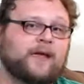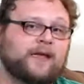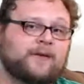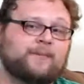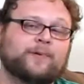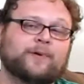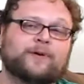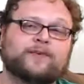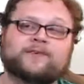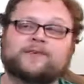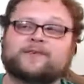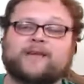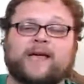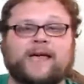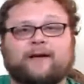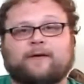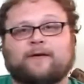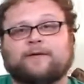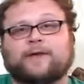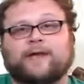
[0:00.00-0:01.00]
it punishes
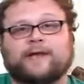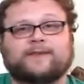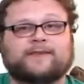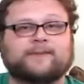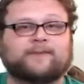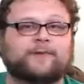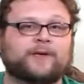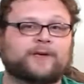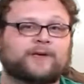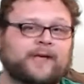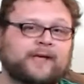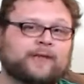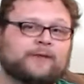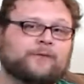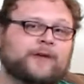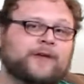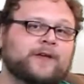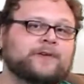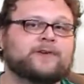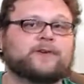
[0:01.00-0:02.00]
aggro decks that play
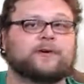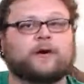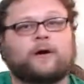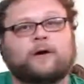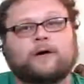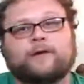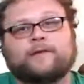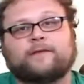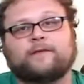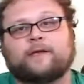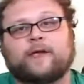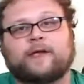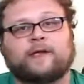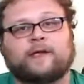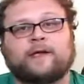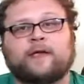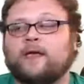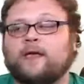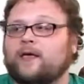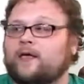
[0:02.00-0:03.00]
Declaration or Harness
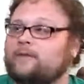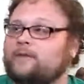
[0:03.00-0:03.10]
Lightning,